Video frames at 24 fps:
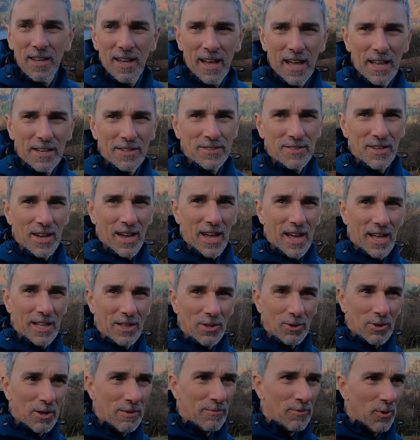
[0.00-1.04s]
and
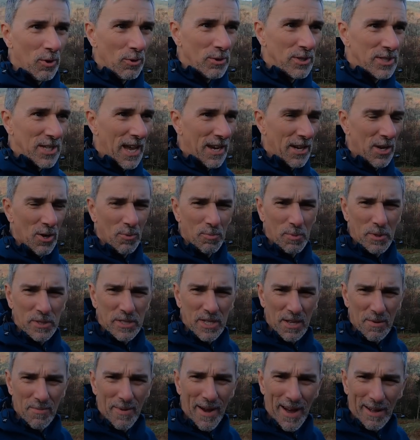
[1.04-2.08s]
looking forward to heading up into
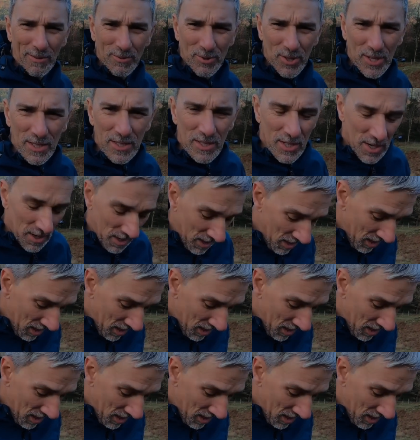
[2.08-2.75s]
the mountains.